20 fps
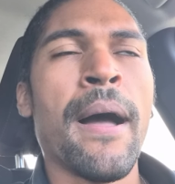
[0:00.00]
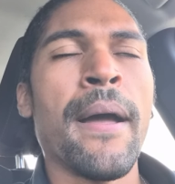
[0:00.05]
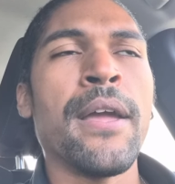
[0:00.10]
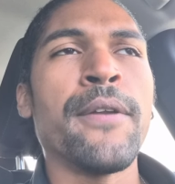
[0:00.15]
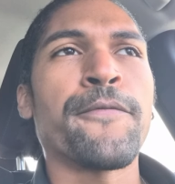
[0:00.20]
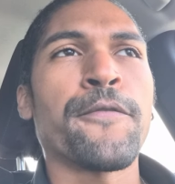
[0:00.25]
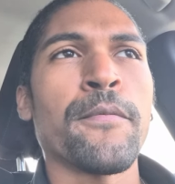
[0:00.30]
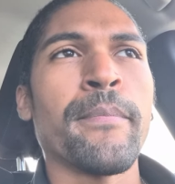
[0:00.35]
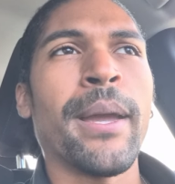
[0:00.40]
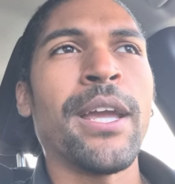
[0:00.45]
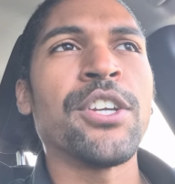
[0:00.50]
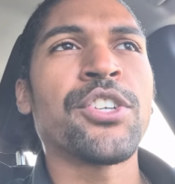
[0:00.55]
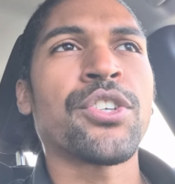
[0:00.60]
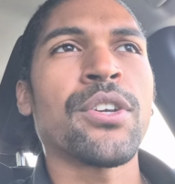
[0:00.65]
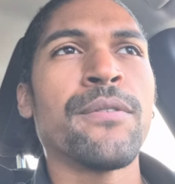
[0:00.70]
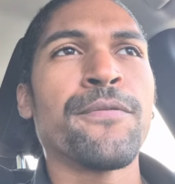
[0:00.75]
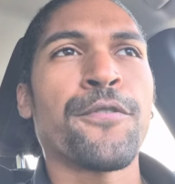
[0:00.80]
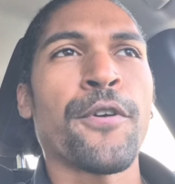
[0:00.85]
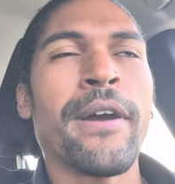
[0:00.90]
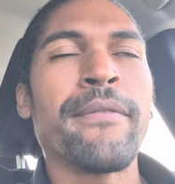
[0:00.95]

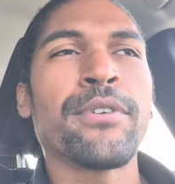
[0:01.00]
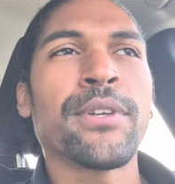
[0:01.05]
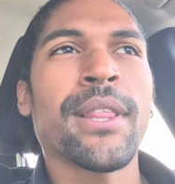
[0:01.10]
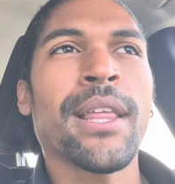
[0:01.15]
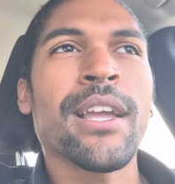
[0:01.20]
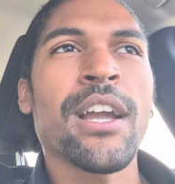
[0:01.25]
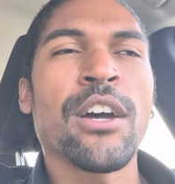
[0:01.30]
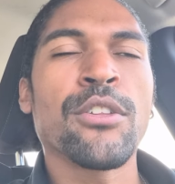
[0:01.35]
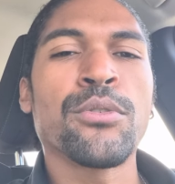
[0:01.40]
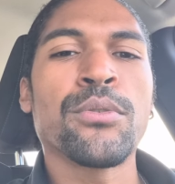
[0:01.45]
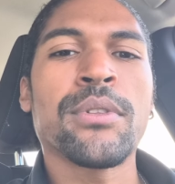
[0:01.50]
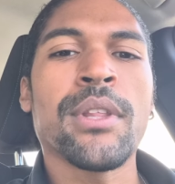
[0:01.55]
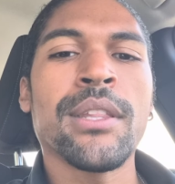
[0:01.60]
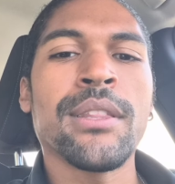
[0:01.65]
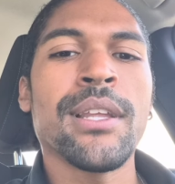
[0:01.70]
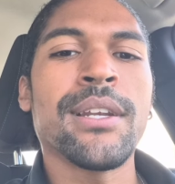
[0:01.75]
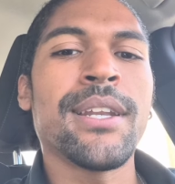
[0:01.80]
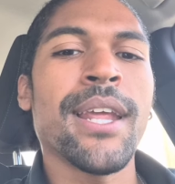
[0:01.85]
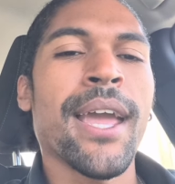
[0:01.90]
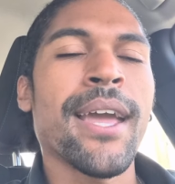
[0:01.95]
information for everything other
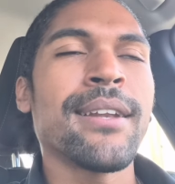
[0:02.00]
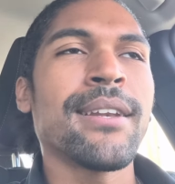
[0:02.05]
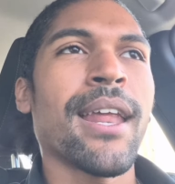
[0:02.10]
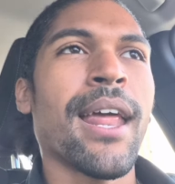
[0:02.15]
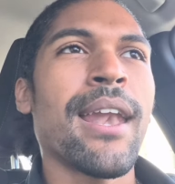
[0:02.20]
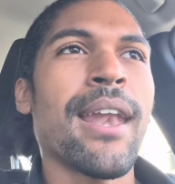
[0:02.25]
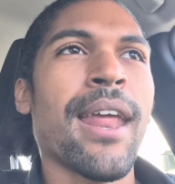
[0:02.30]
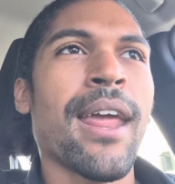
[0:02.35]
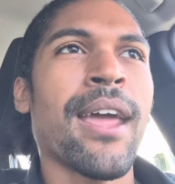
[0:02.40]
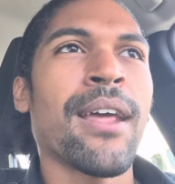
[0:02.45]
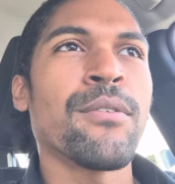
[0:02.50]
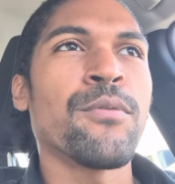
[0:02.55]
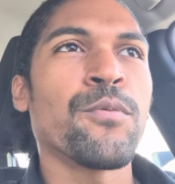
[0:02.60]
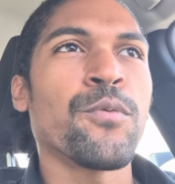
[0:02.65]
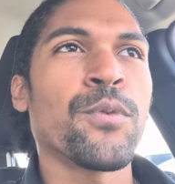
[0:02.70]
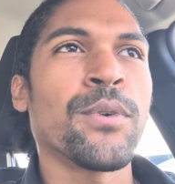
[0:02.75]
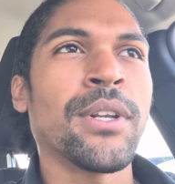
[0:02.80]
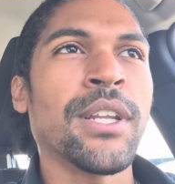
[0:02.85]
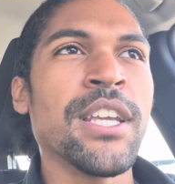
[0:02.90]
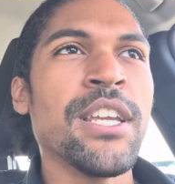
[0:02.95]
than the
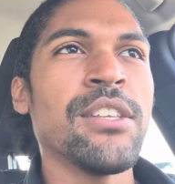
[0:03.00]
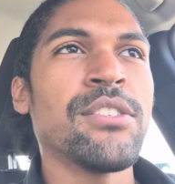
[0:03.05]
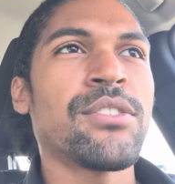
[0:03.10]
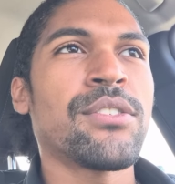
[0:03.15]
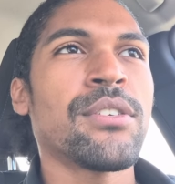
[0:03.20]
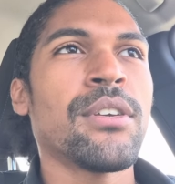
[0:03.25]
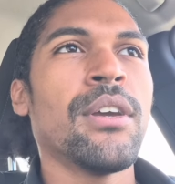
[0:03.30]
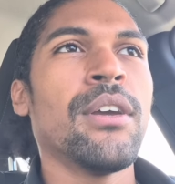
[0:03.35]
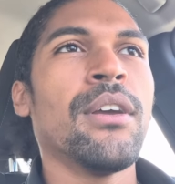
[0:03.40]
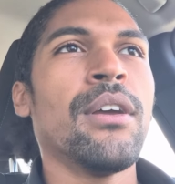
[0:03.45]
Dan release.